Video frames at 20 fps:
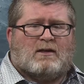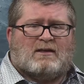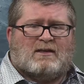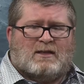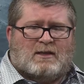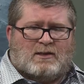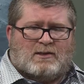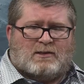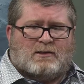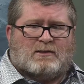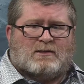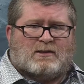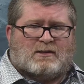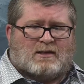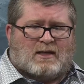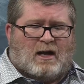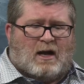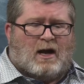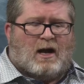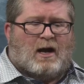decent
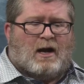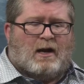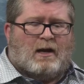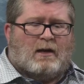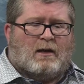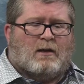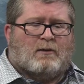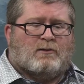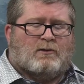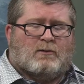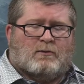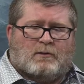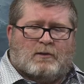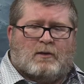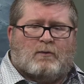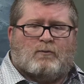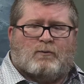sky until they